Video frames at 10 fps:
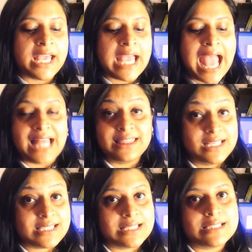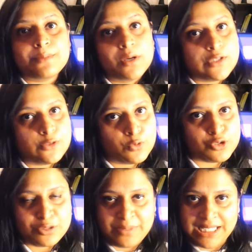And this is about
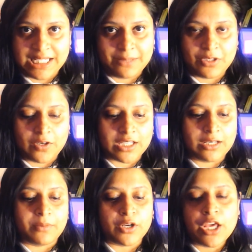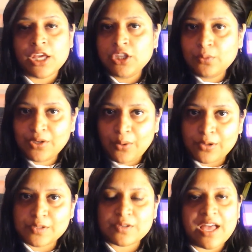social media I'm talking about. You will
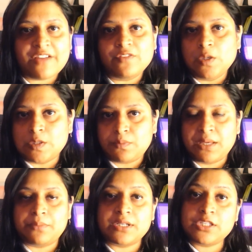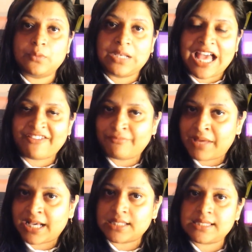also have newspapers, you will have
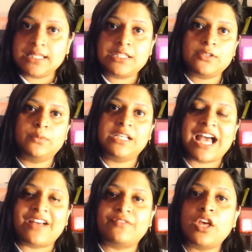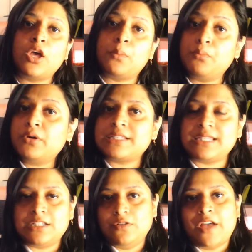magazines, you will have books
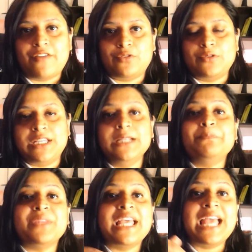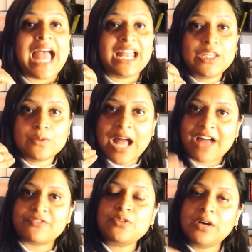that you have to read, and you
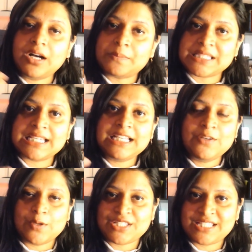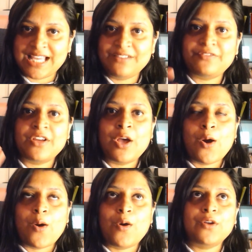have to upskill yourself,
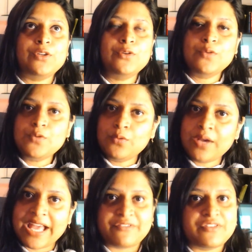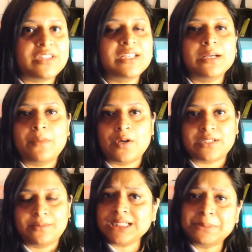or know everything
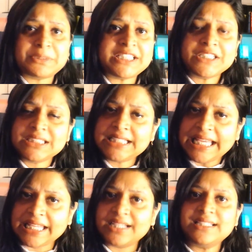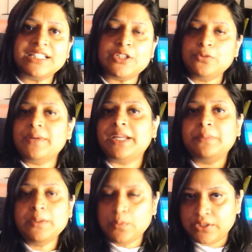about particular area that you might
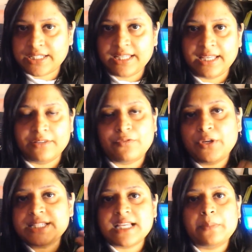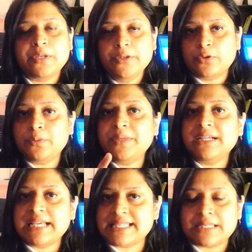be working in. For example, you could be
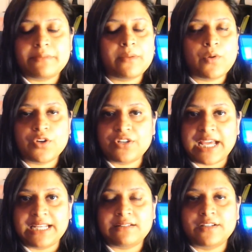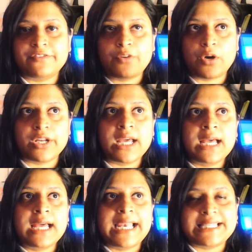a SMM or a writer for,
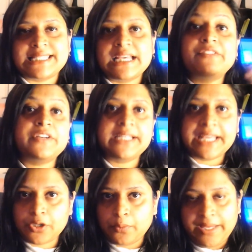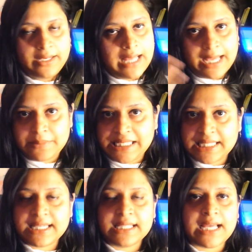let's say, a fintech domain. I'm
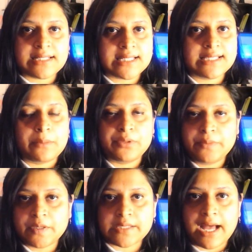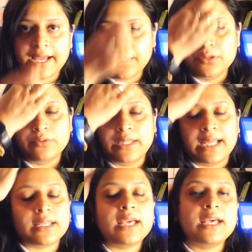taking in that example because I do
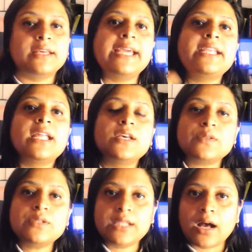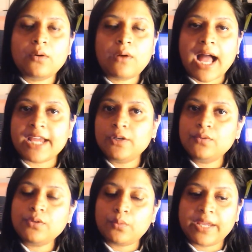that, right? So now I
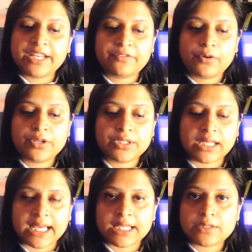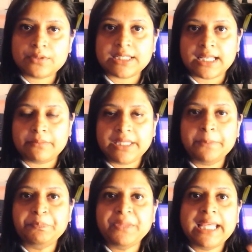don't wait for a client to tell me,
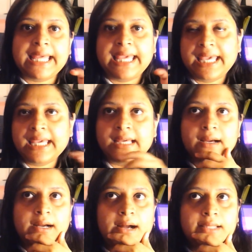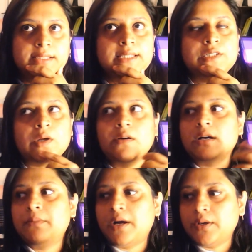hey, Aditi, talk
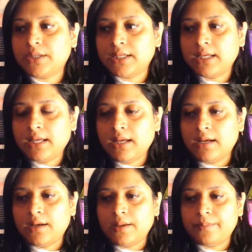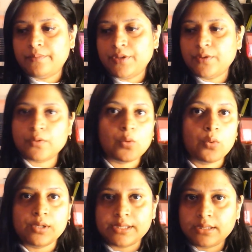about
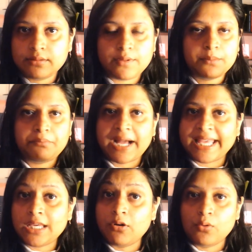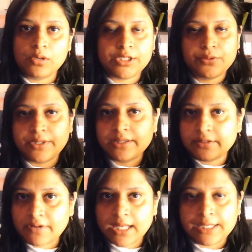gold, buying gold during
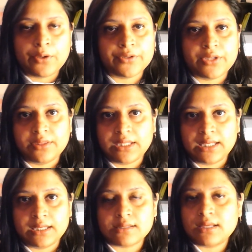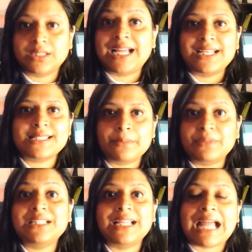Diwali or Dhanteras. That is
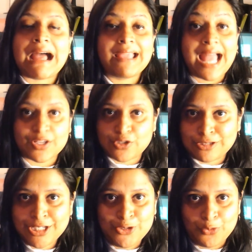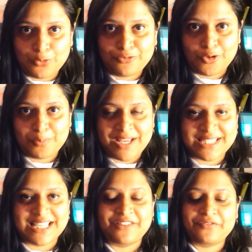something that I actually know for
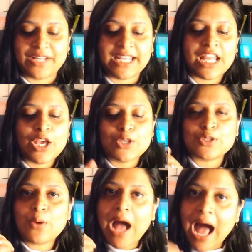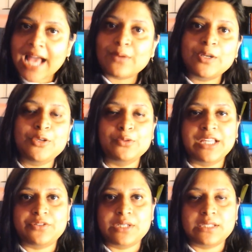myself, right? So I will do
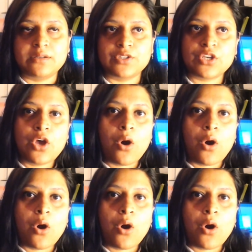that research.